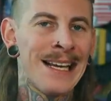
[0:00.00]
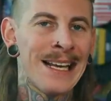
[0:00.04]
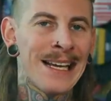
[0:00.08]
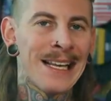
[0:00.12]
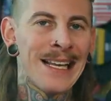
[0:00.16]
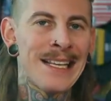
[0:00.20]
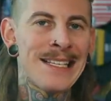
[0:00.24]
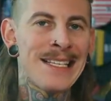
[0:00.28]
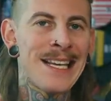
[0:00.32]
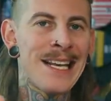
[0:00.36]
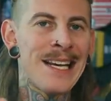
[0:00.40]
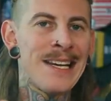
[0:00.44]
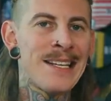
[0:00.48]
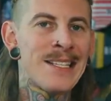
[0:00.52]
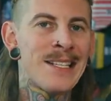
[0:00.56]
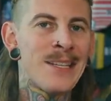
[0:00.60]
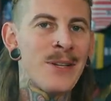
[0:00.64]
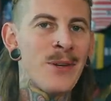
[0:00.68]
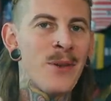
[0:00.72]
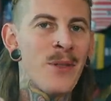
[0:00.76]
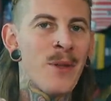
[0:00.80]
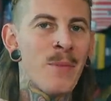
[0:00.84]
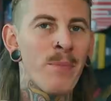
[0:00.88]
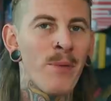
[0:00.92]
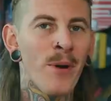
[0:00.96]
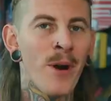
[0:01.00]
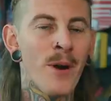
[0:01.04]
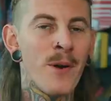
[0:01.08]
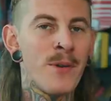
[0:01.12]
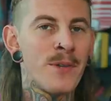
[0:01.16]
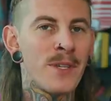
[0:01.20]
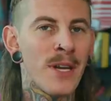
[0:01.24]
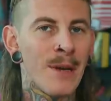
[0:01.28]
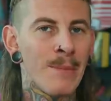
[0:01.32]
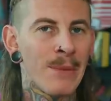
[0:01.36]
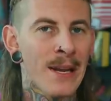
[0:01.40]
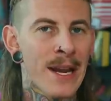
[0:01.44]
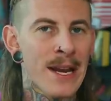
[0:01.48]
Let's get into the
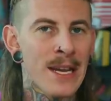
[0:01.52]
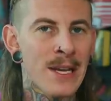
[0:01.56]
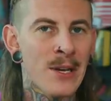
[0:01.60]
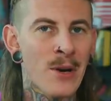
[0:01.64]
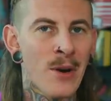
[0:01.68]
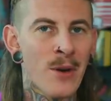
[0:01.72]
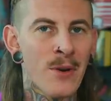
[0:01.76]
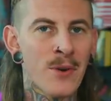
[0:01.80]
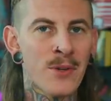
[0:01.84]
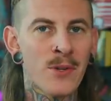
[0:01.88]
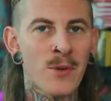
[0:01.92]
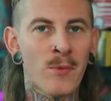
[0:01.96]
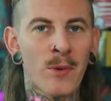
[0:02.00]
pros and bloody cons.